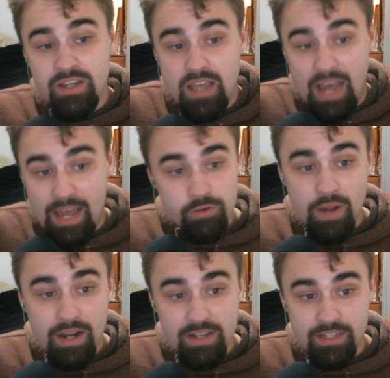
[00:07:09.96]
I don't know
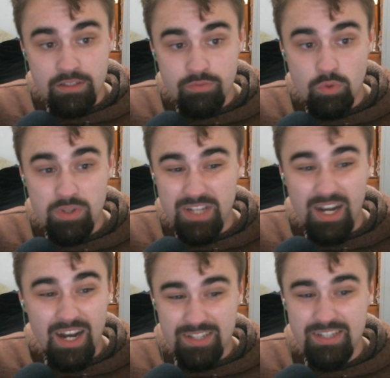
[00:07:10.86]
how to tell if one's
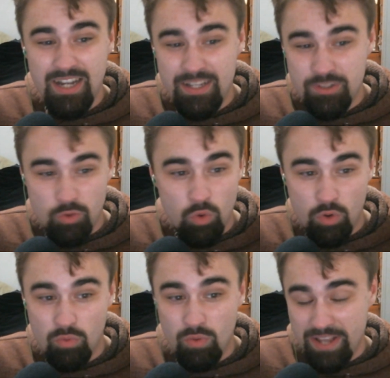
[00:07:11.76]
oxidized
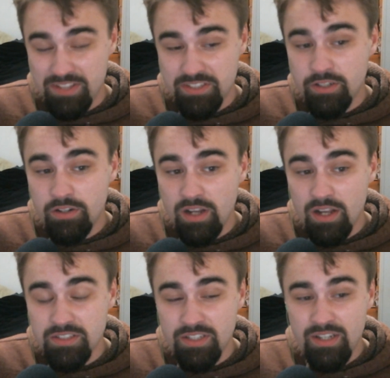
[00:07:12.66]
or rancid or
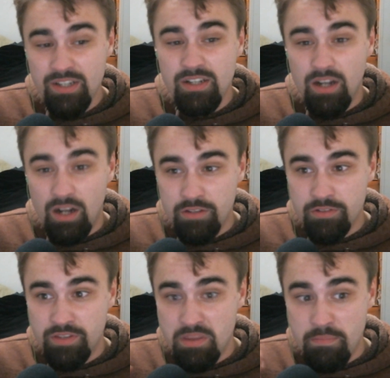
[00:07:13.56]
not, other
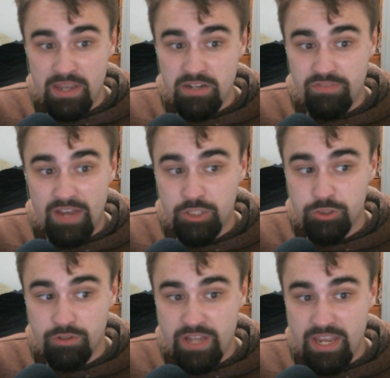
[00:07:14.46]
than the
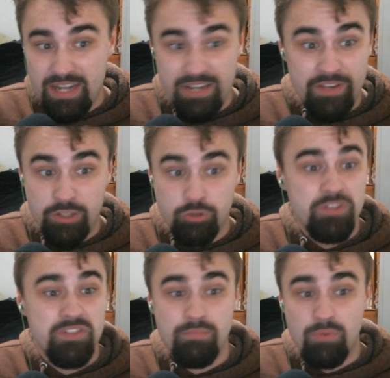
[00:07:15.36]
manufacturer date and if I
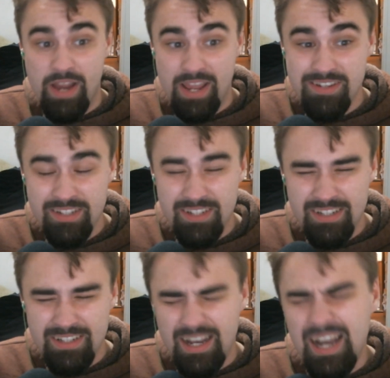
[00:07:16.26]
trust the brand.
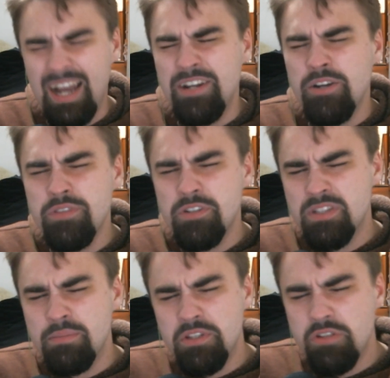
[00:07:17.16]
I know there's
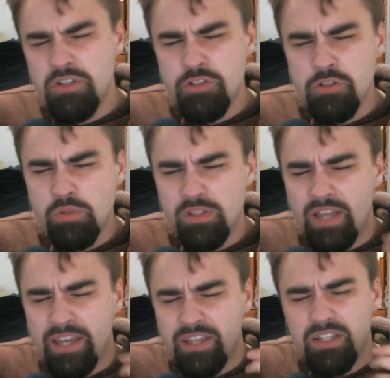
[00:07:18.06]
something you can do with
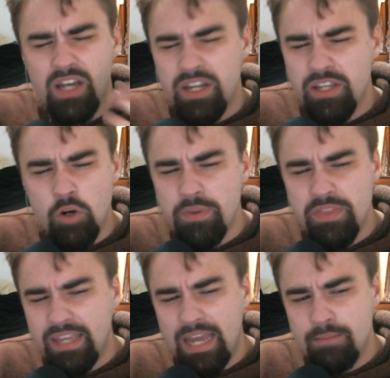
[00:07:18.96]
like cutting open
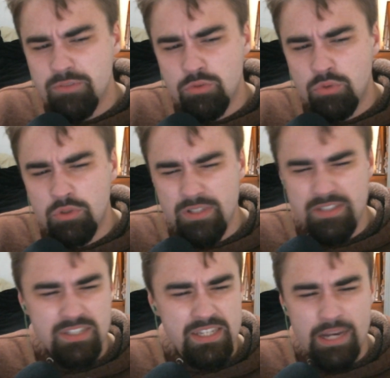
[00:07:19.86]
the capsule and
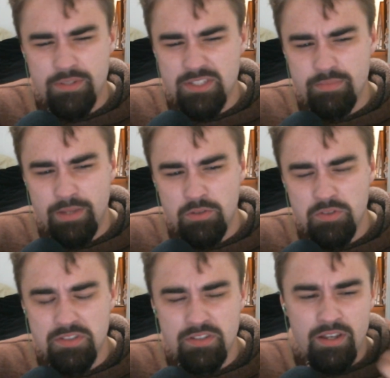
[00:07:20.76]
seeing how it
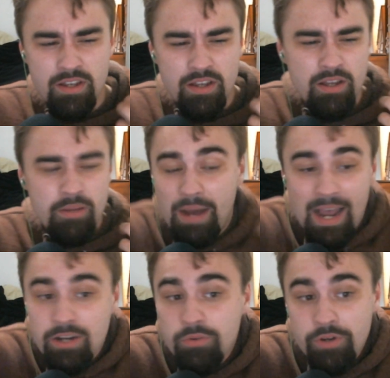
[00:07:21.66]
smells, but
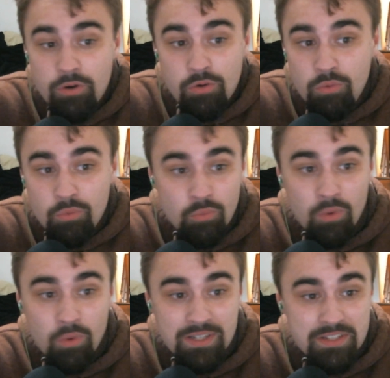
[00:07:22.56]
I don't know
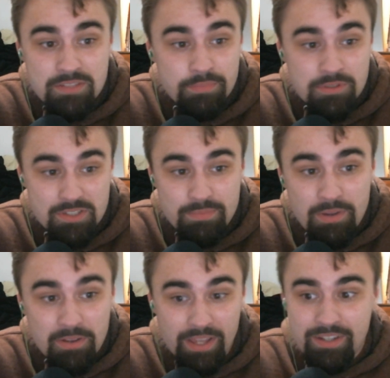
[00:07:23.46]
what it's supposed to
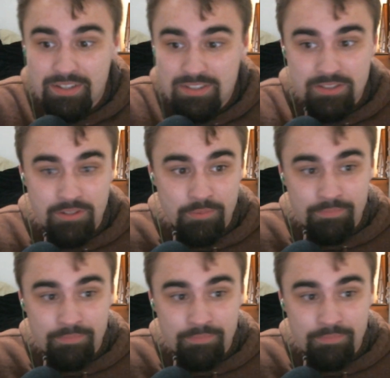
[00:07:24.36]
smell like. And so,